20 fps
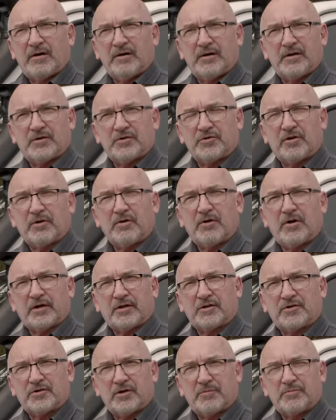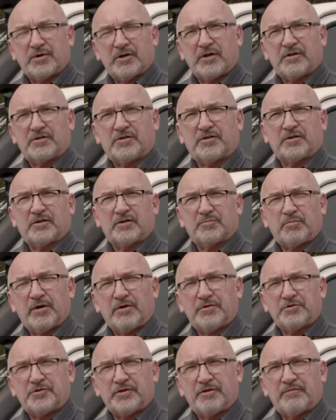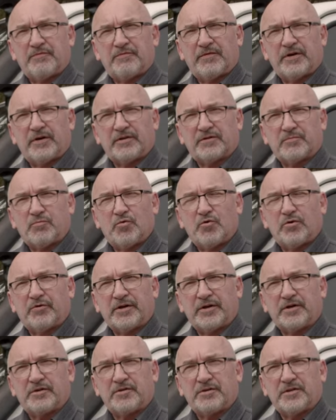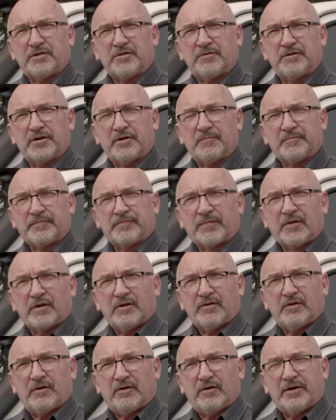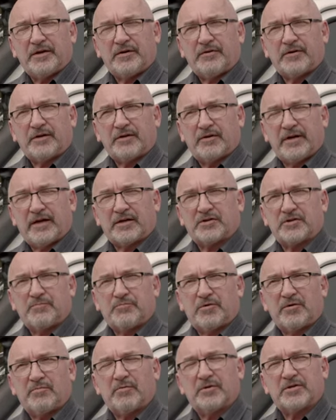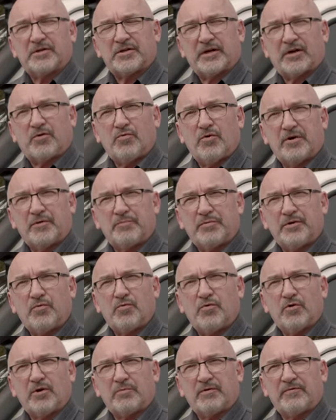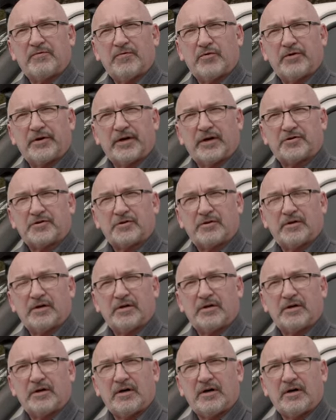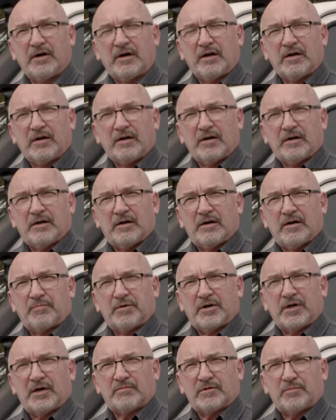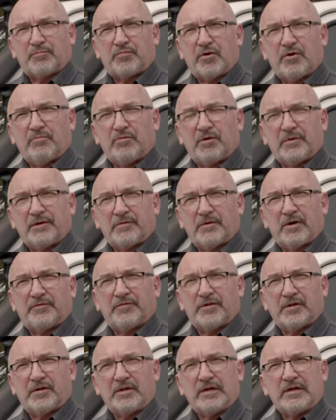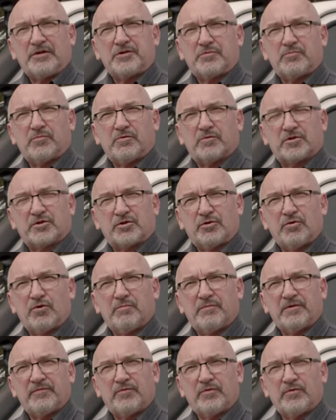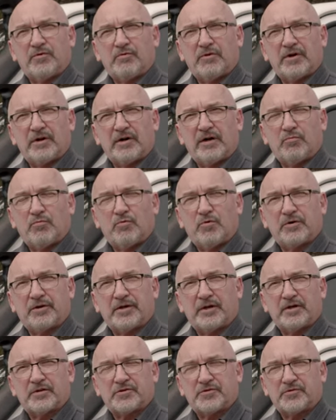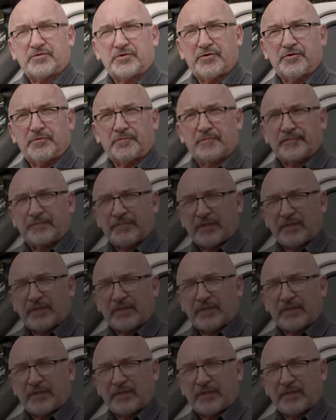it's not like it's going to be an instant explosion if some water enters into the cleaner, and it can actually probably take quite a bit of water before it actually becomes a problem, and I think the engine will stall before water gets through.